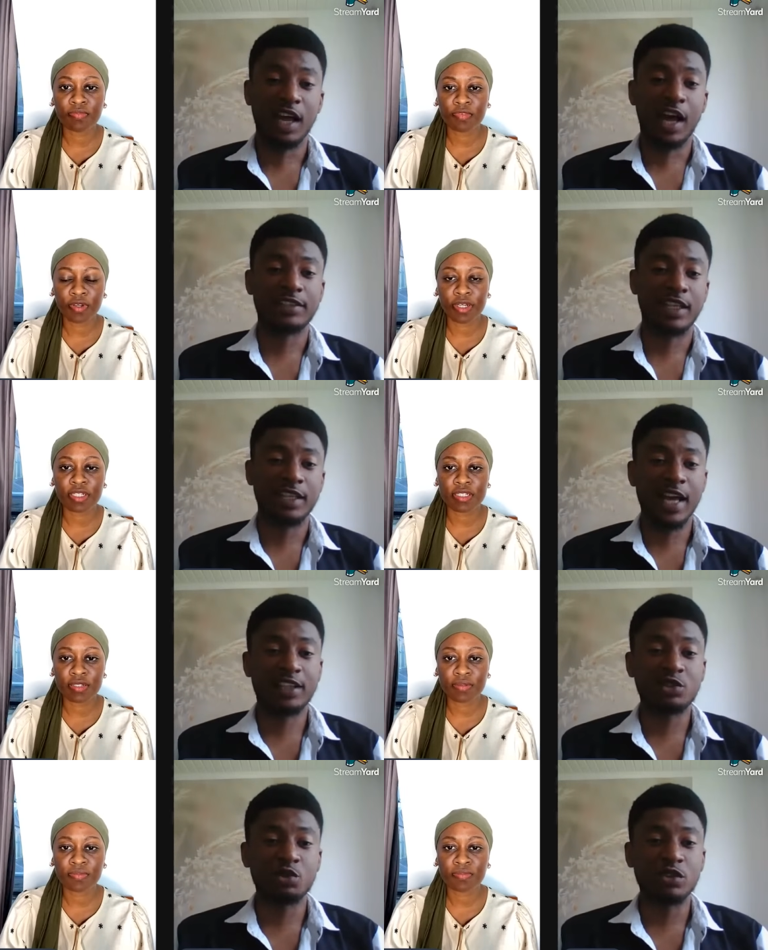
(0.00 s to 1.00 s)
Speaker 1: as an
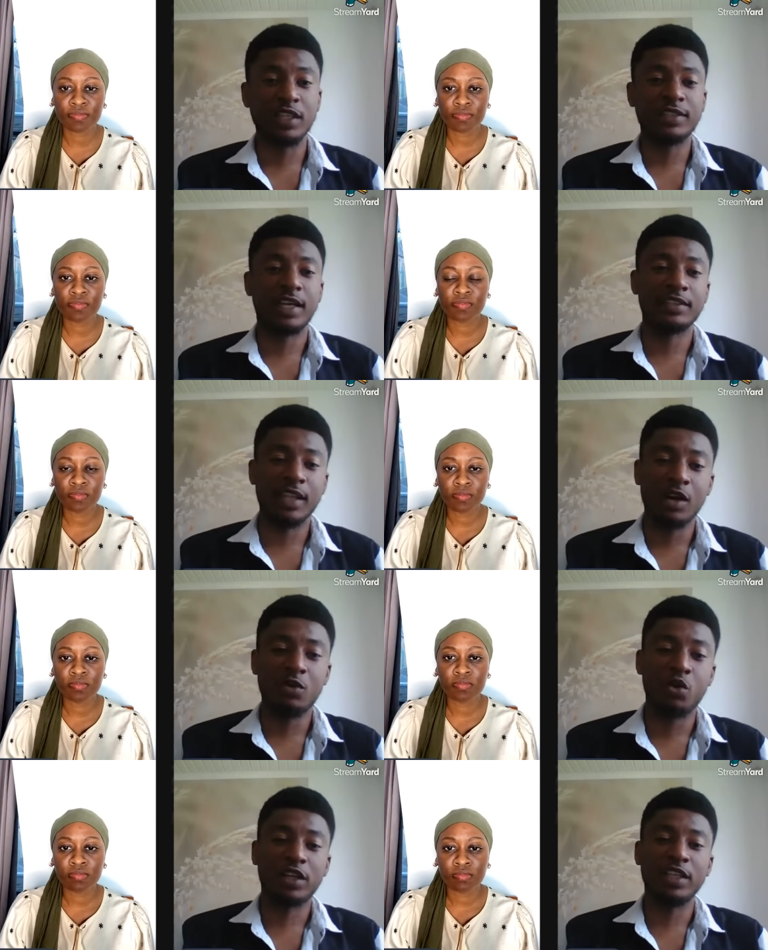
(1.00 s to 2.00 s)
ex-student and
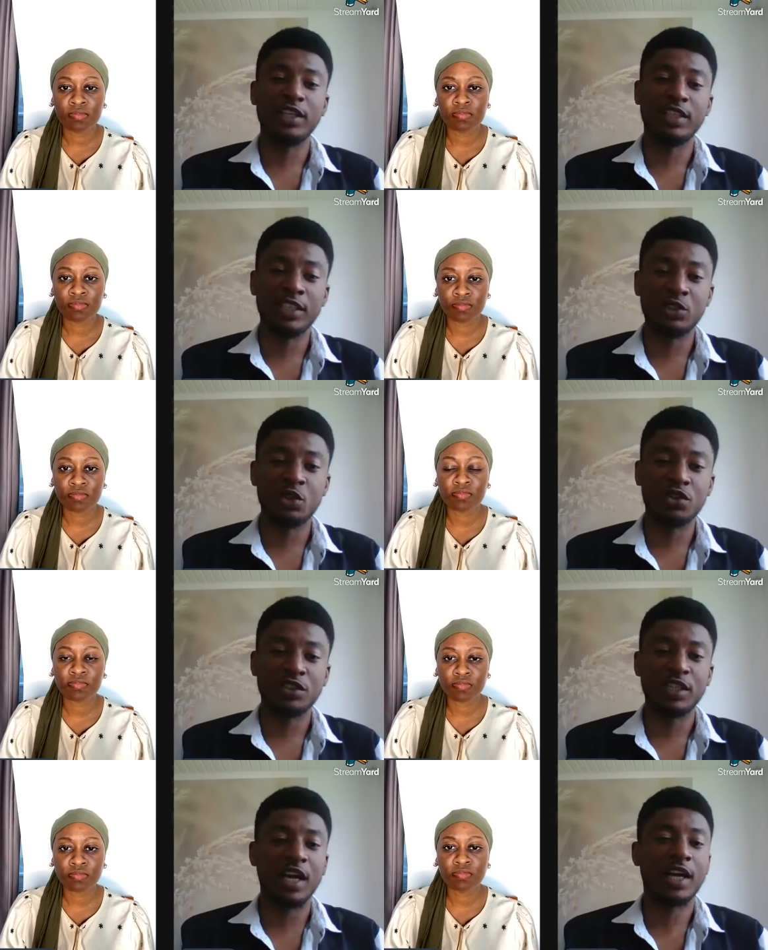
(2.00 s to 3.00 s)
now working in the
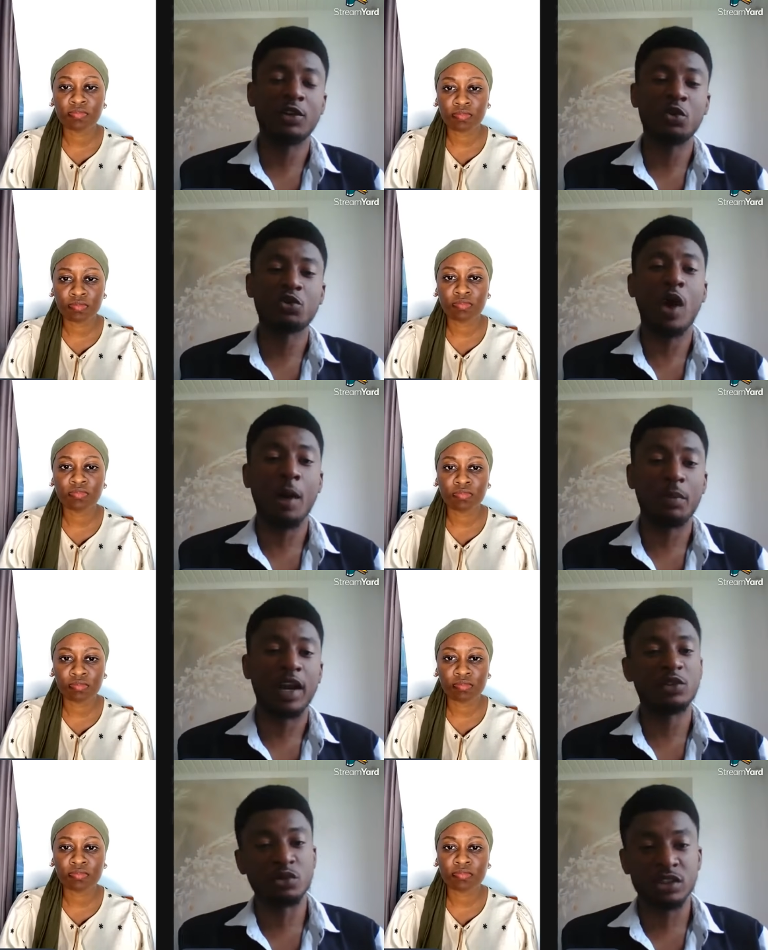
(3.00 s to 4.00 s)
industry, I can also
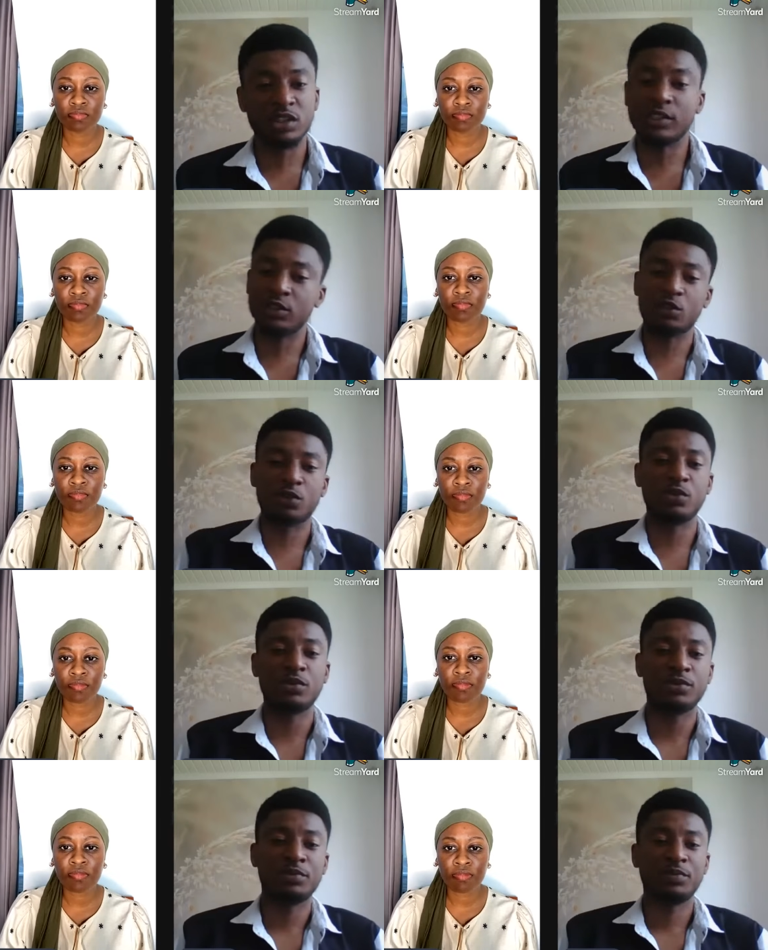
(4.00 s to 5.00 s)
apply to teach in the school.
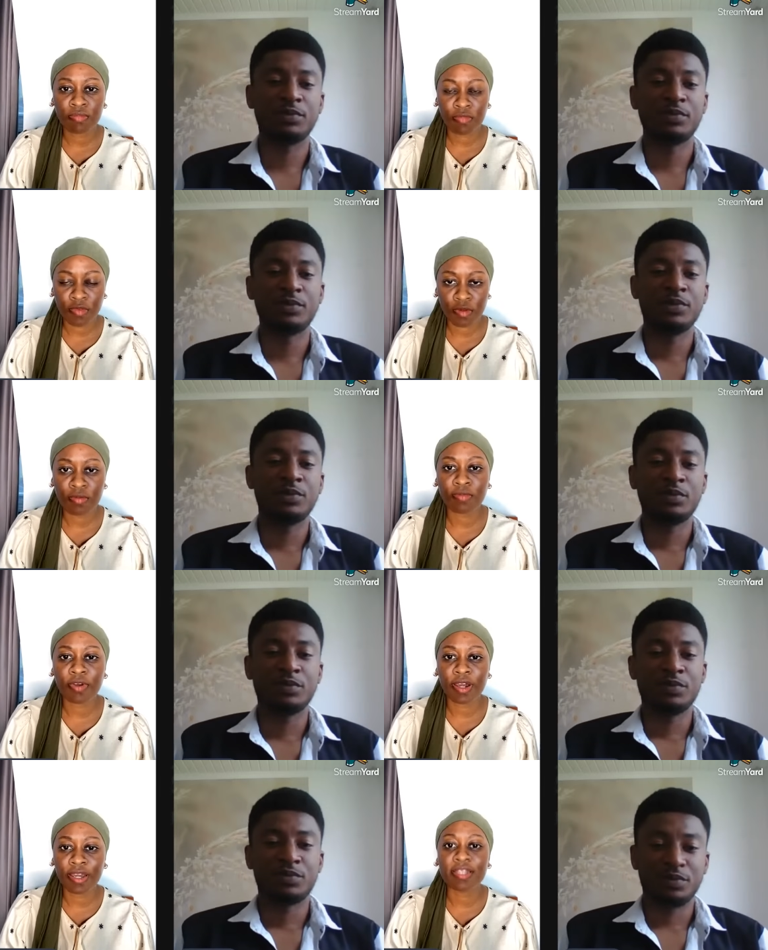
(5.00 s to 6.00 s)

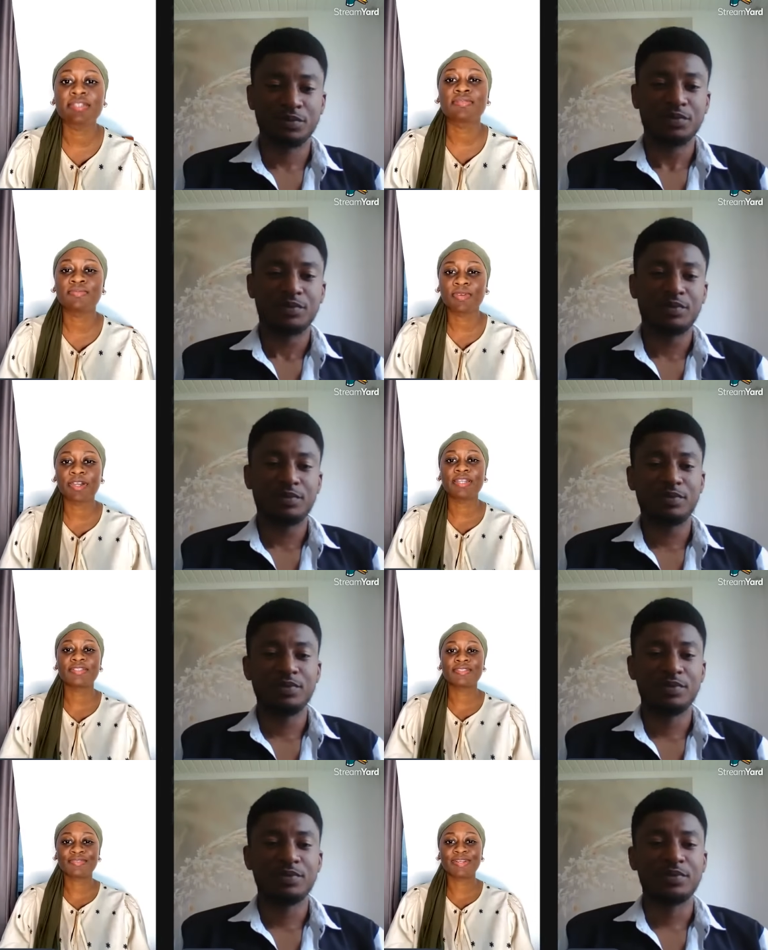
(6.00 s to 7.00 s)
Speaker 2: Right, right,
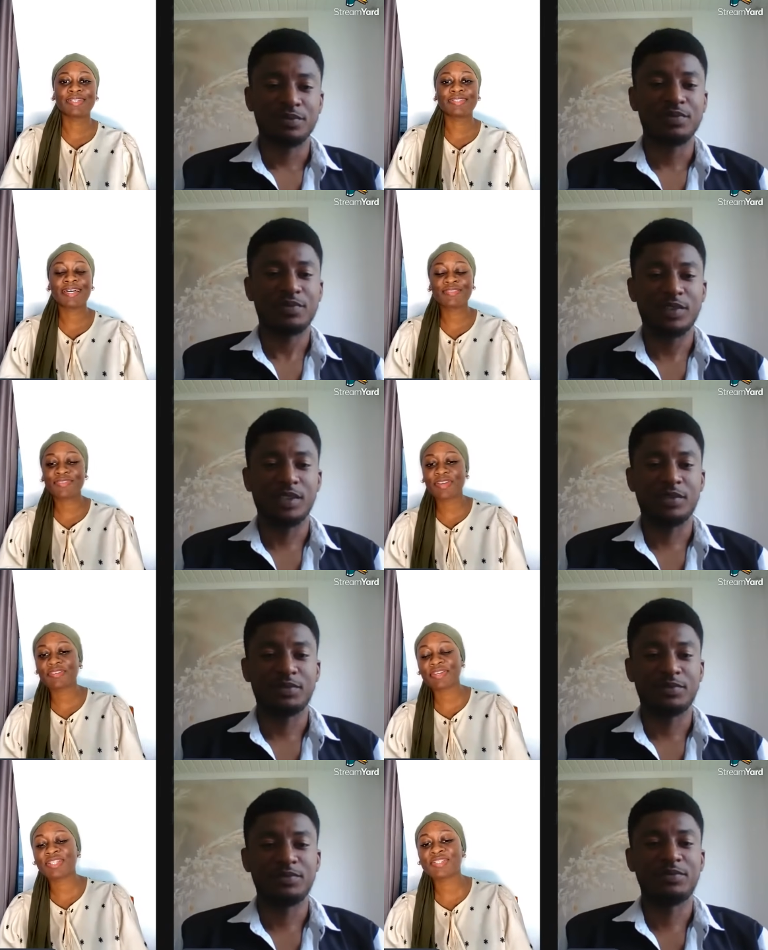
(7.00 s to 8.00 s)
right. That's yeah.
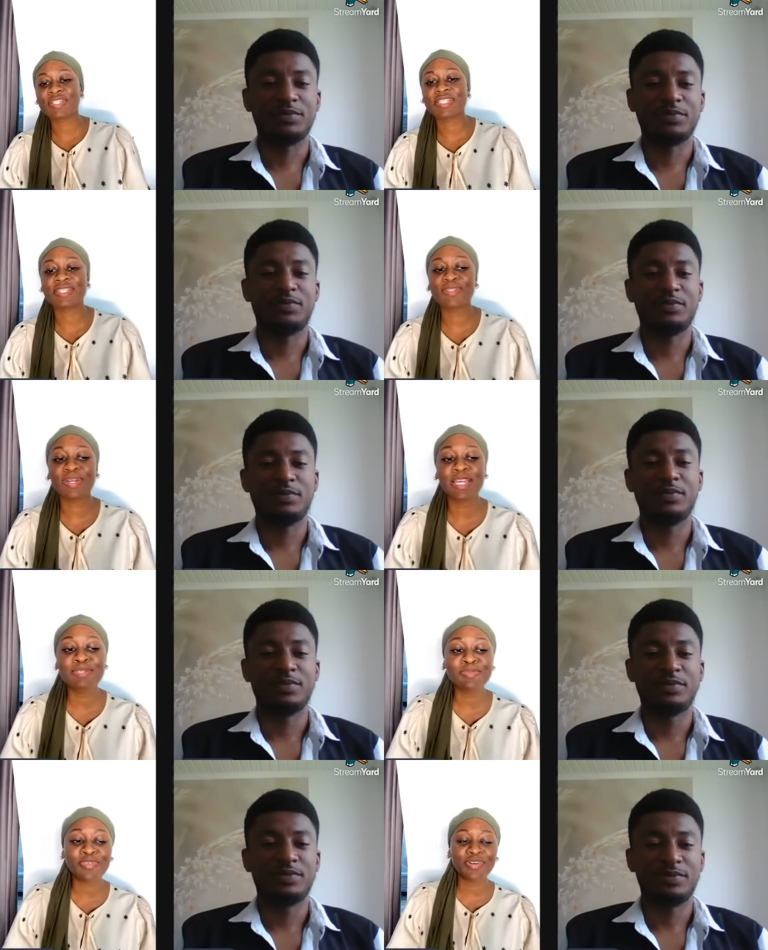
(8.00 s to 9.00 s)
very, very interesting. So
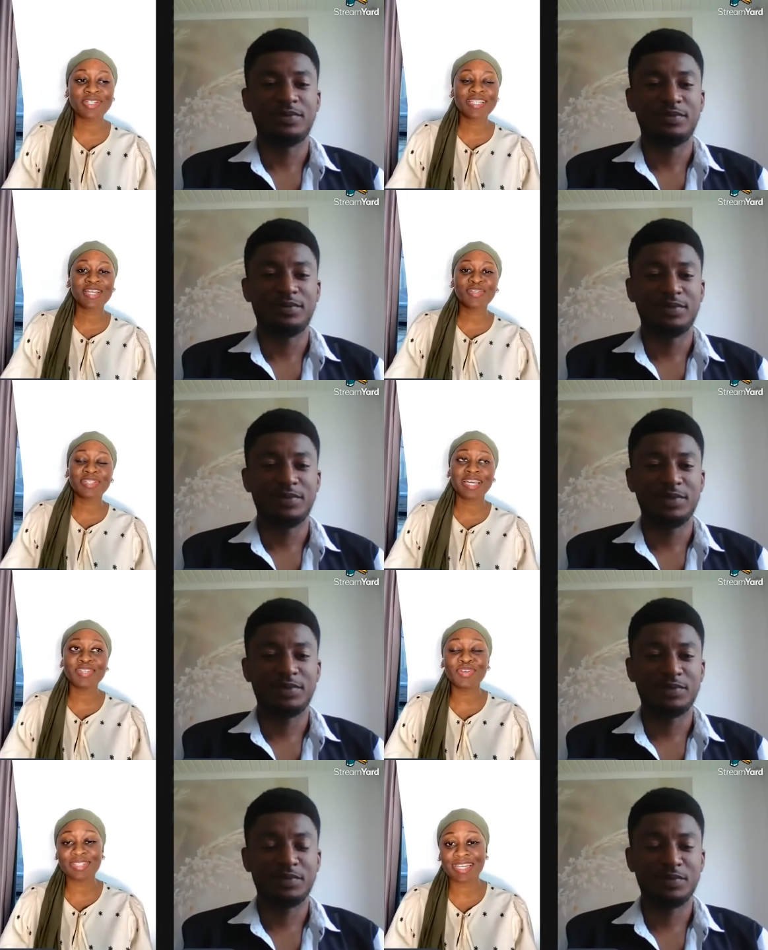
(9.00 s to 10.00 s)
let's move on. You said you
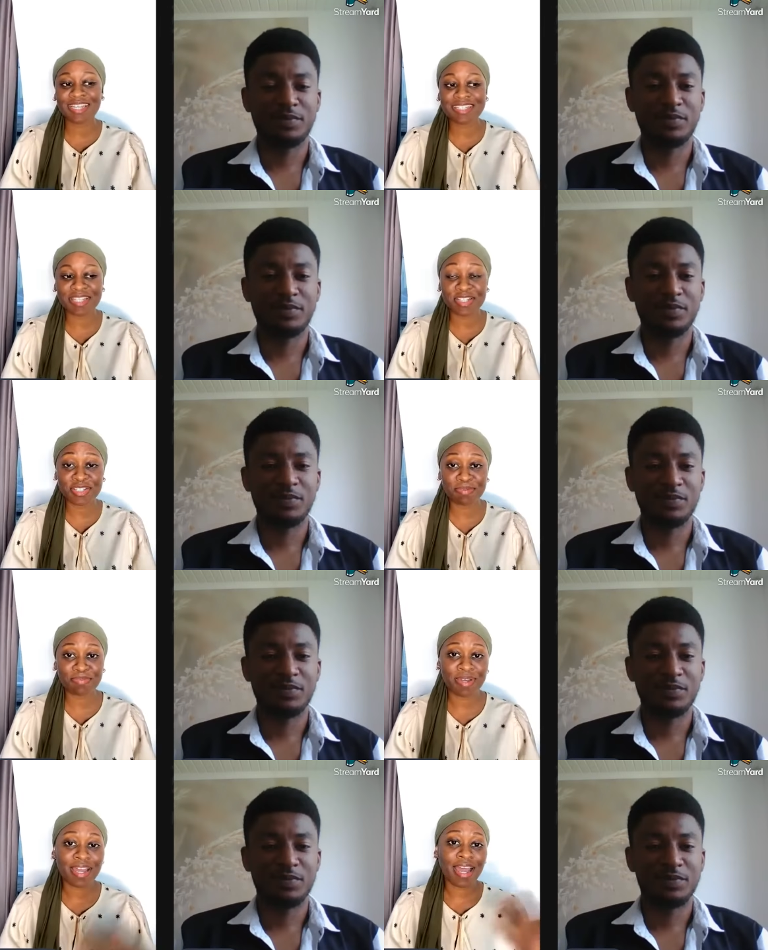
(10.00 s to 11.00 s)
then you got an internship
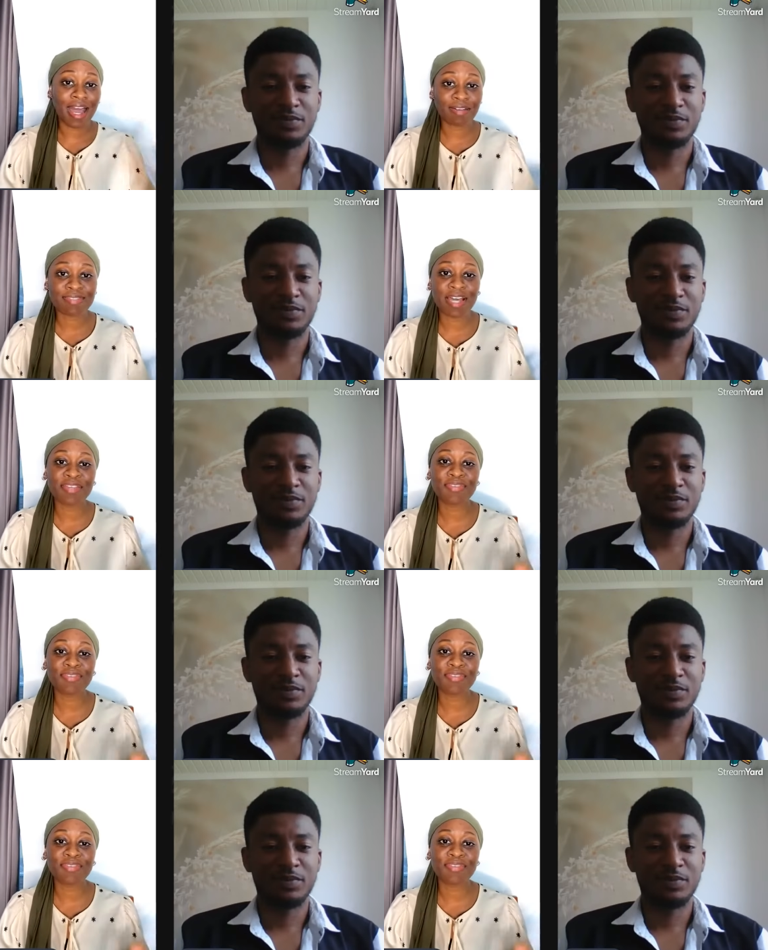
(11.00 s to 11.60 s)
after